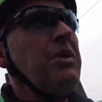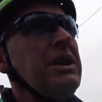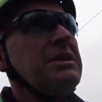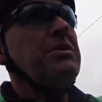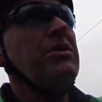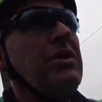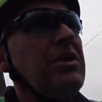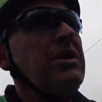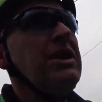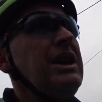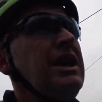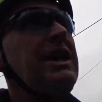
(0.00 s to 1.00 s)
wheels going along.
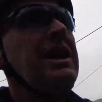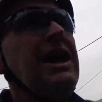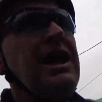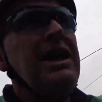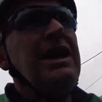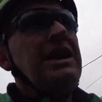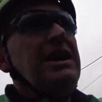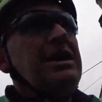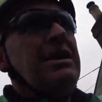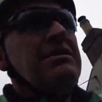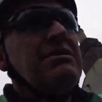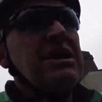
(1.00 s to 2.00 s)

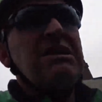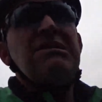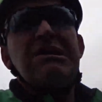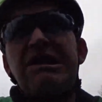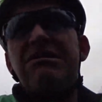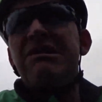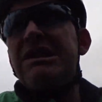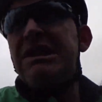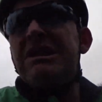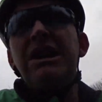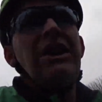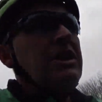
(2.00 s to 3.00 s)
Like,
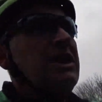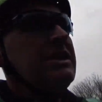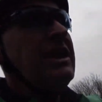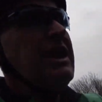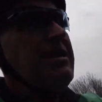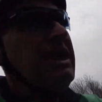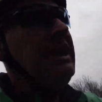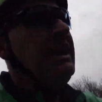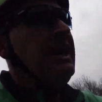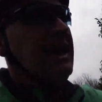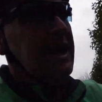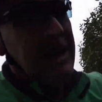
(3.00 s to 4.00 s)
all the time.
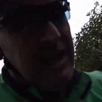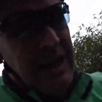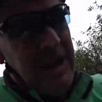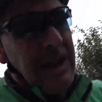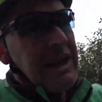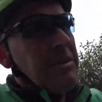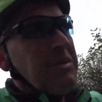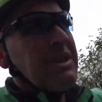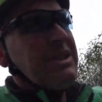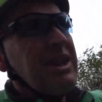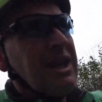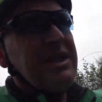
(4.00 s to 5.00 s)
I keep
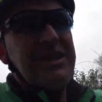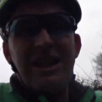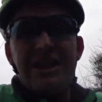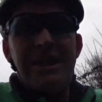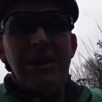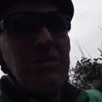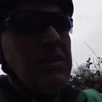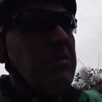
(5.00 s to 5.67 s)
sticking sticks down